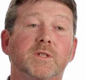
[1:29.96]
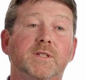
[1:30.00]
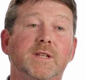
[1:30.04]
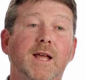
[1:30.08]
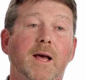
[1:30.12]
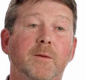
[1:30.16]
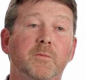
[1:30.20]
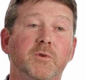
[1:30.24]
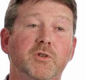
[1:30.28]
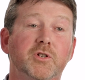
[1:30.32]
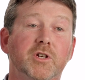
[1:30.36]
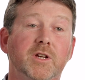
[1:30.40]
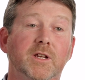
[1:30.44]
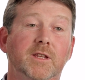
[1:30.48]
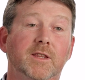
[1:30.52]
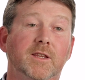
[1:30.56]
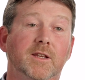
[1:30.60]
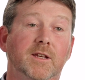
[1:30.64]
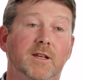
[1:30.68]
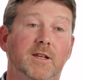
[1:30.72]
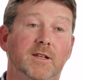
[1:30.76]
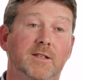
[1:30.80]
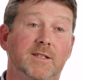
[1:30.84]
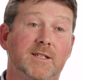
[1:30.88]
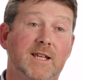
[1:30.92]
Establishing
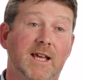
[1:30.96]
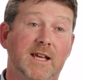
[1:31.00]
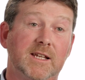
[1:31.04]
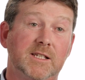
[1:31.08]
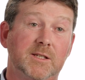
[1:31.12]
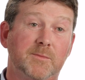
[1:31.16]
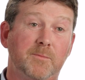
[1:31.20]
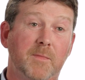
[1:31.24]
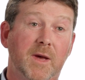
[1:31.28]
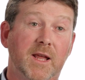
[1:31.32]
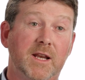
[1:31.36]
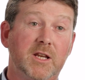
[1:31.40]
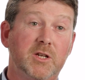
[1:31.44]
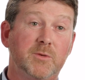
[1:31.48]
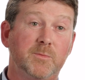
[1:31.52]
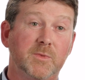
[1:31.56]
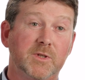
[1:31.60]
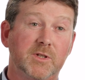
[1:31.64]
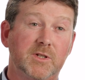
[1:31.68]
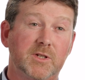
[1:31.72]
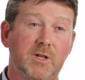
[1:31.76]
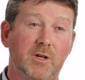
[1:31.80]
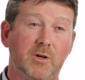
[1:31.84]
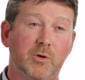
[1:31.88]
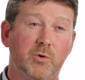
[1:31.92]
the test
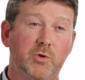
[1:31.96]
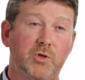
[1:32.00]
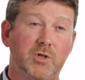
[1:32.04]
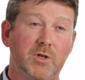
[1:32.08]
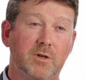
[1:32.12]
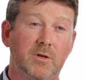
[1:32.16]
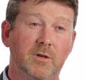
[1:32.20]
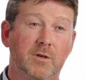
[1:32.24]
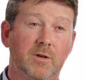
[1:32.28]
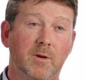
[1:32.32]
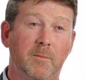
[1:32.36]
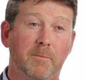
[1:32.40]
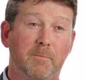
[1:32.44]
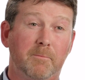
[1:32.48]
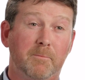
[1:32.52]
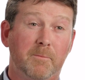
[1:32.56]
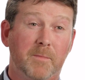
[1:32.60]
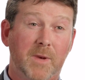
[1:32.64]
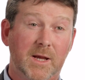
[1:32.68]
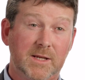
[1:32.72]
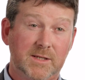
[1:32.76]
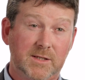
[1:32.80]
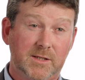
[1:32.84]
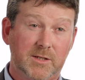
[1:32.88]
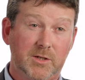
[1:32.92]
management solution
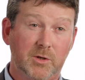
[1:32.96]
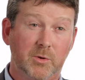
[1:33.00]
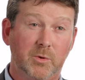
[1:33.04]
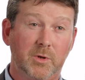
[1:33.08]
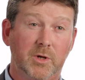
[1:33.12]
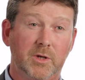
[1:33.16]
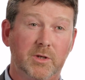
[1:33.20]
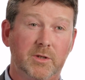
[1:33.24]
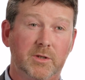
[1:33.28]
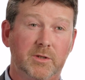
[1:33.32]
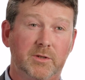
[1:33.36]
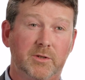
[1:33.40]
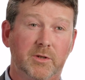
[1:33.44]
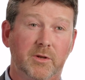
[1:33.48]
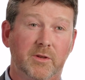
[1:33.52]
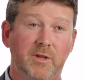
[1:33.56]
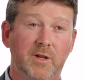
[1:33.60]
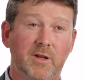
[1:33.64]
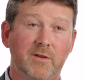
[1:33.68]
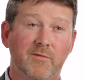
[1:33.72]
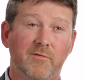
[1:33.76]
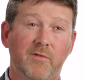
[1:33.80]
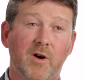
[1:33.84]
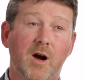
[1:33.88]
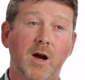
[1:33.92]
best suited to
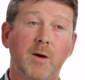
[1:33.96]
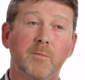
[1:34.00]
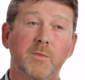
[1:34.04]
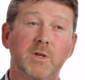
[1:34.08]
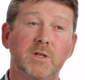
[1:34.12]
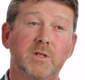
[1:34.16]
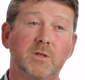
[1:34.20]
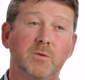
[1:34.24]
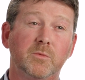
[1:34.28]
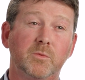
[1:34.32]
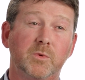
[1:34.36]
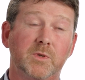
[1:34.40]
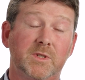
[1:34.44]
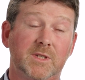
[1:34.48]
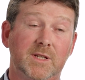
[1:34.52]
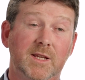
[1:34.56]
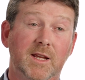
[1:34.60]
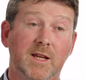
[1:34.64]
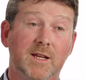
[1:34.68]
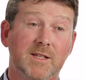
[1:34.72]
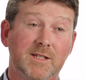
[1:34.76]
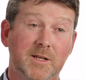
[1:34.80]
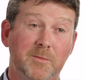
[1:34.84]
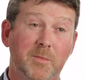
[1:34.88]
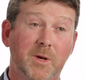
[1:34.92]
the environment was the
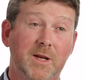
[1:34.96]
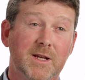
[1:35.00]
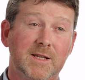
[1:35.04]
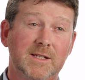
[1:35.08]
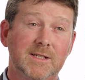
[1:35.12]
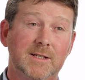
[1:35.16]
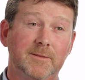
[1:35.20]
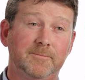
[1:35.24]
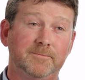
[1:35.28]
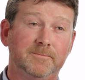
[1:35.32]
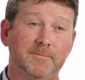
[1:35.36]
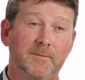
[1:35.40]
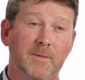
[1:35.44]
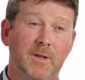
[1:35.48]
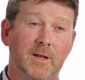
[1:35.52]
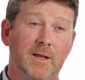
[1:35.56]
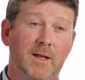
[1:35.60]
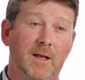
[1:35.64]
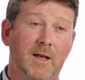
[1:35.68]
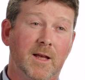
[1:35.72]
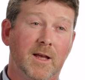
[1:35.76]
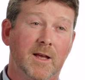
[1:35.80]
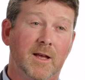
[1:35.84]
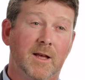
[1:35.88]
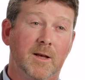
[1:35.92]
easy piece,
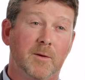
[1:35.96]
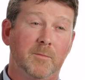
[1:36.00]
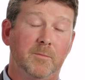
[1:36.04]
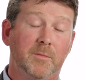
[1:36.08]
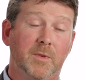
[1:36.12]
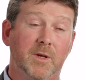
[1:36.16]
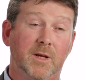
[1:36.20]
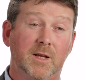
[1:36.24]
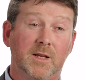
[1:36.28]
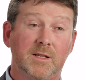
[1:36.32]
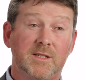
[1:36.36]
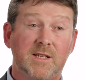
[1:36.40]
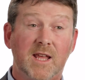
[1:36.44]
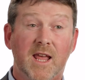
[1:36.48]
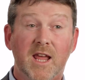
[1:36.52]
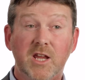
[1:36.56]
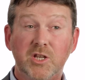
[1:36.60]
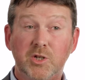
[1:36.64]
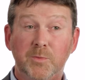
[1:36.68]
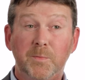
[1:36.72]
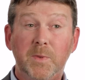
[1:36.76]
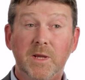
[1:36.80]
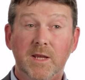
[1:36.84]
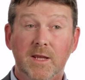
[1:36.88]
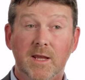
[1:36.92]
because
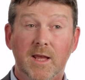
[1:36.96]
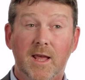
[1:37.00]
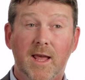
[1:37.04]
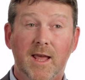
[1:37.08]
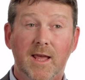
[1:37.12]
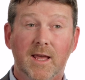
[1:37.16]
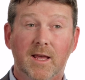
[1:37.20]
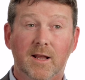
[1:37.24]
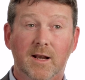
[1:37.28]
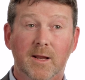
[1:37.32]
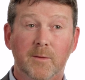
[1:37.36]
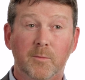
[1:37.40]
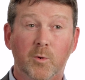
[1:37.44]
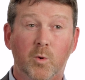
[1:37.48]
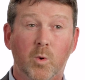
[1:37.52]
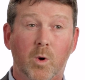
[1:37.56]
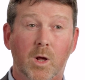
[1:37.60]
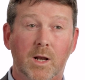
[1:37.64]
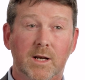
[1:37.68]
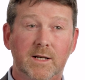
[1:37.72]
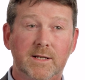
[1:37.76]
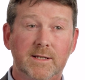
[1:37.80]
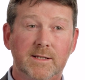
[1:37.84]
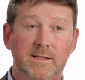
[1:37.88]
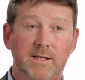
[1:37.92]
HP ALM
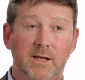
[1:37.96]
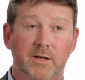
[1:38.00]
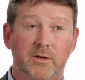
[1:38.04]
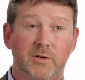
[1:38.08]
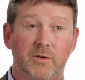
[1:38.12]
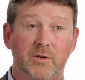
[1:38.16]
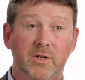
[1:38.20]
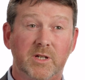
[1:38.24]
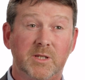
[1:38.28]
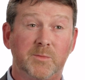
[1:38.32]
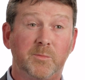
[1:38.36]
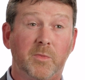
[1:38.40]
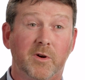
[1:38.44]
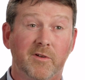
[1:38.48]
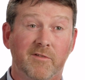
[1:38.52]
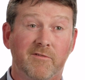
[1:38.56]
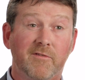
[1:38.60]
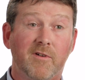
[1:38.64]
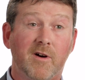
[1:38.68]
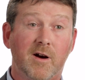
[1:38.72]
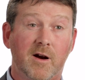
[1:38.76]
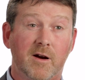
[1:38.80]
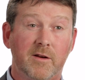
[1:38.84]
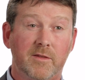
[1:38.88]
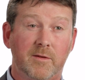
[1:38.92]
Quality Center is by
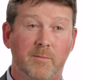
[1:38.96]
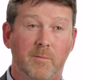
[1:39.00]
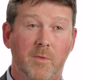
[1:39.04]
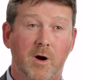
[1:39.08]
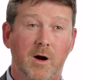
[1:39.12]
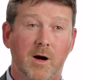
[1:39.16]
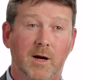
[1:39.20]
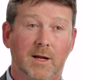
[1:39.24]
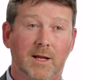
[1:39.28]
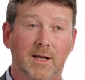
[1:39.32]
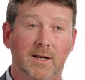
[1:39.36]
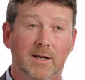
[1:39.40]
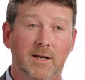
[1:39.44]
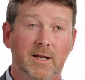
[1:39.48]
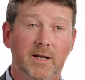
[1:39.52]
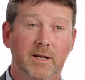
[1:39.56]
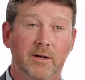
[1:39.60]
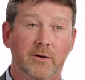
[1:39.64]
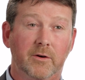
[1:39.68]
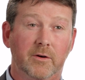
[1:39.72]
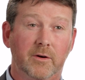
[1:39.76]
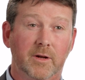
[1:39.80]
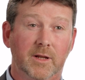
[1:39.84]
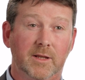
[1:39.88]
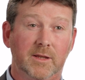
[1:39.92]
far the market
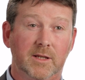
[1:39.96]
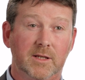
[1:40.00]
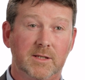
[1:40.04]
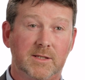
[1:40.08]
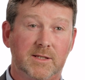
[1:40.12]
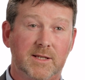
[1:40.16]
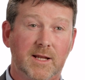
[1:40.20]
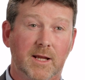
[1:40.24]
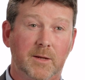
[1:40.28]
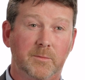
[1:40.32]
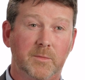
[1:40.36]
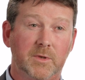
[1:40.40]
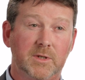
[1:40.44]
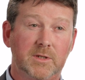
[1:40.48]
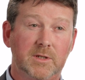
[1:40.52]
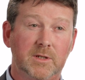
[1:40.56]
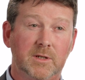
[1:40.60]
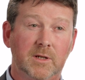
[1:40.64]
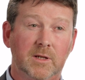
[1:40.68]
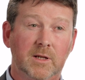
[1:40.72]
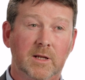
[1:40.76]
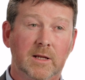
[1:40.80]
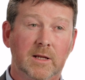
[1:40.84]
leader in this segment.